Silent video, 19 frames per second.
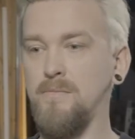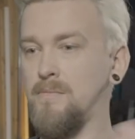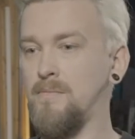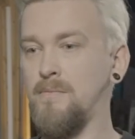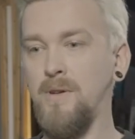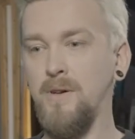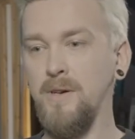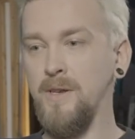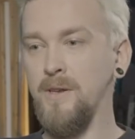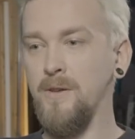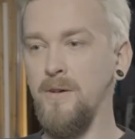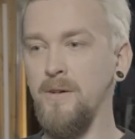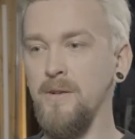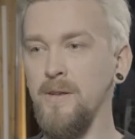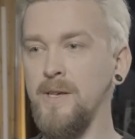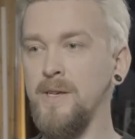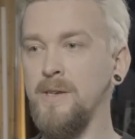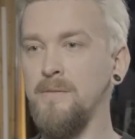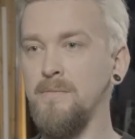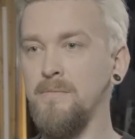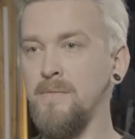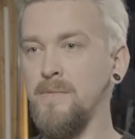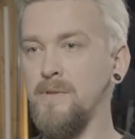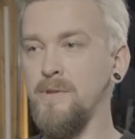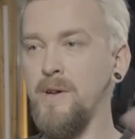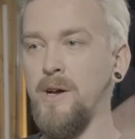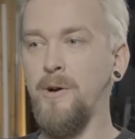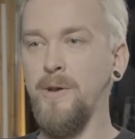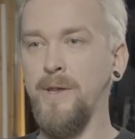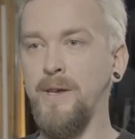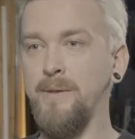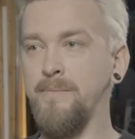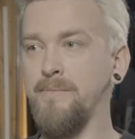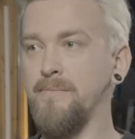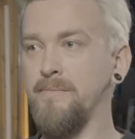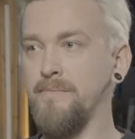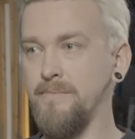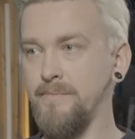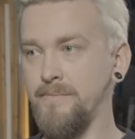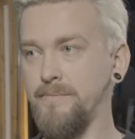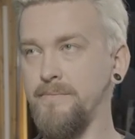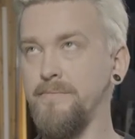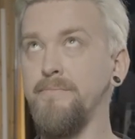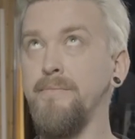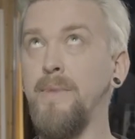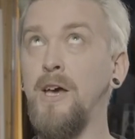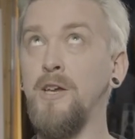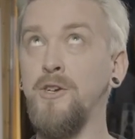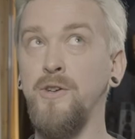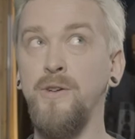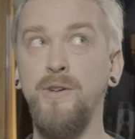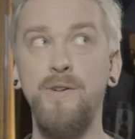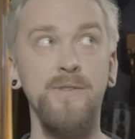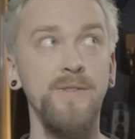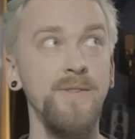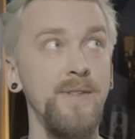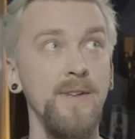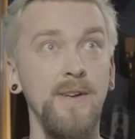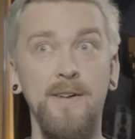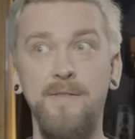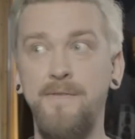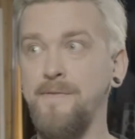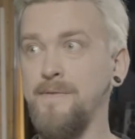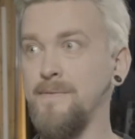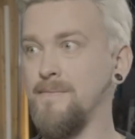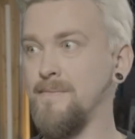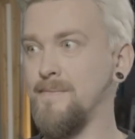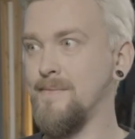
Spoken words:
plug it all in, route it, measure stuff,